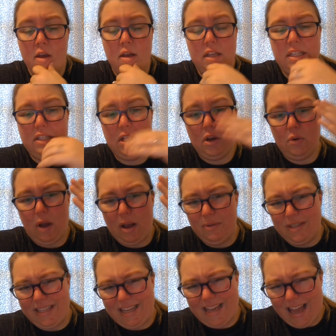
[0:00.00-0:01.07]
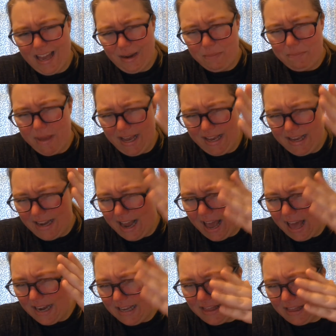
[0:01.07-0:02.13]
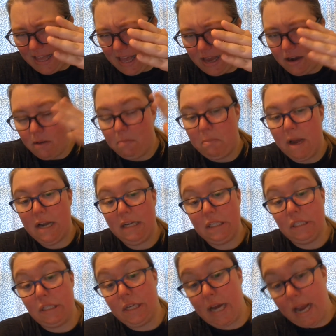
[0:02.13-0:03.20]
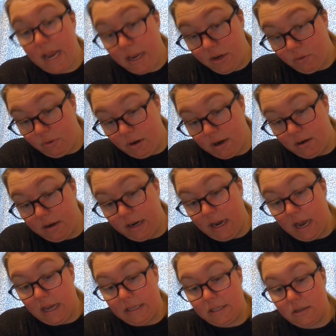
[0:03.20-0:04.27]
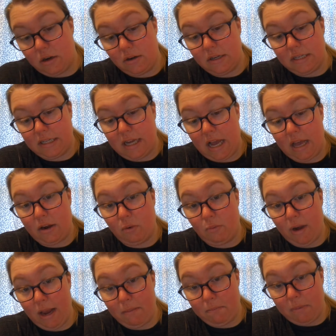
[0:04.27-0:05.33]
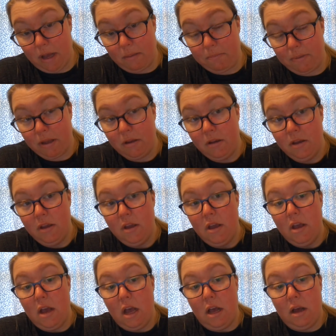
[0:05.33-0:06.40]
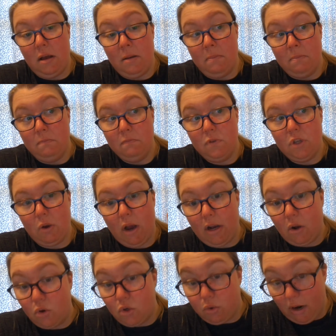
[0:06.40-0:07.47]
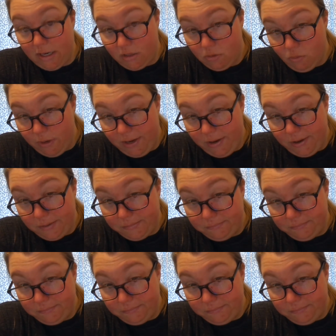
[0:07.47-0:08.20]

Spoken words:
So I was kind of picking at it then, but in January I started to kind of ramp up. So I go twice a week.